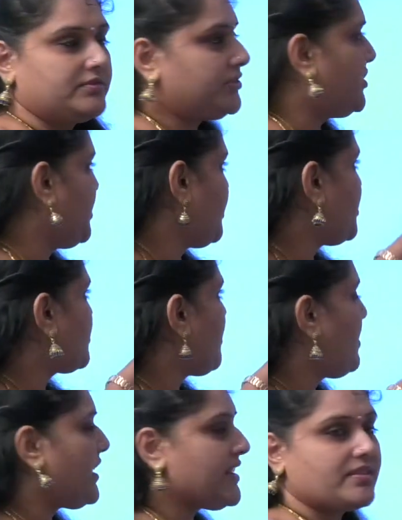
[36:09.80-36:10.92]
So this is
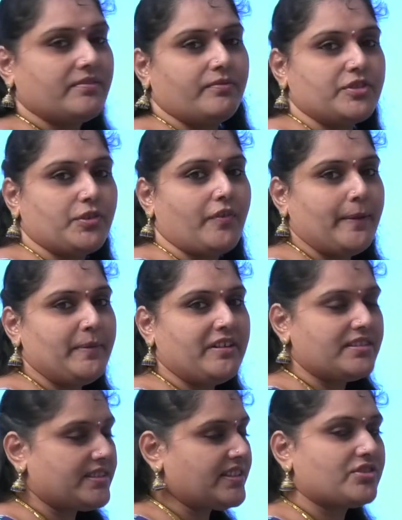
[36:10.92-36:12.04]
called as, so why?
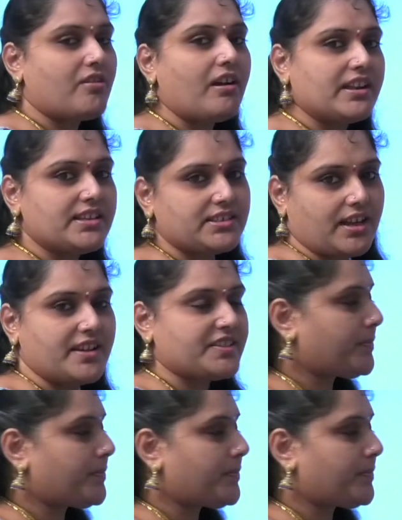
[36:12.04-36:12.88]
Because this is called as task